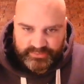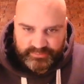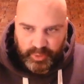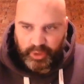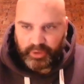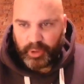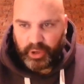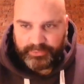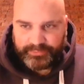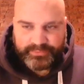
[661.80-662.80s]
More
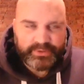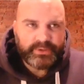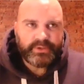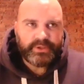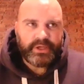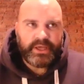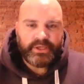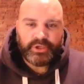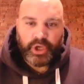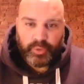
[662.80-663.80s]
important,
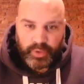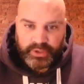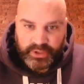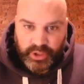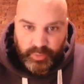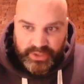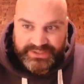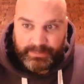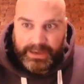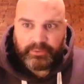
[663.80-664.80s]
you know what
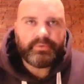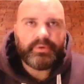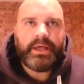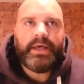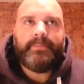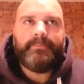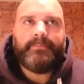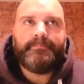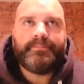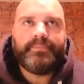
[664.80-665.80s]
he's about.
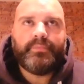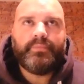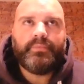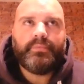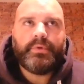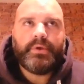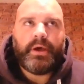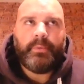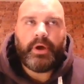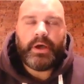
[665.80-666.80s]

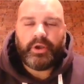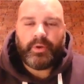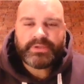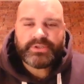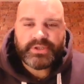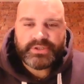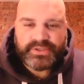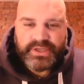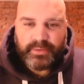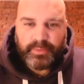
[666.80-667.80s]
I'm not going to ask you to
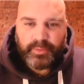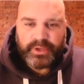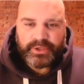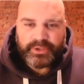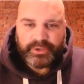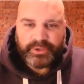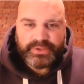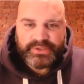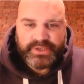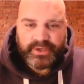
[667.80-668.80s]
tell me what you're going to do
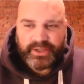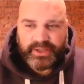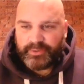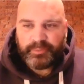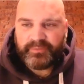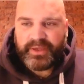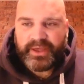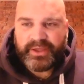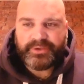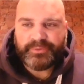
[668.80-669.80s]
because that wouldn't be
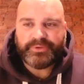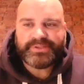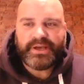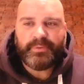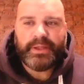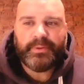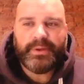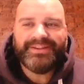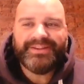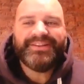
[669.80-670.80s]
fair, and you wouldn't tell me anyway.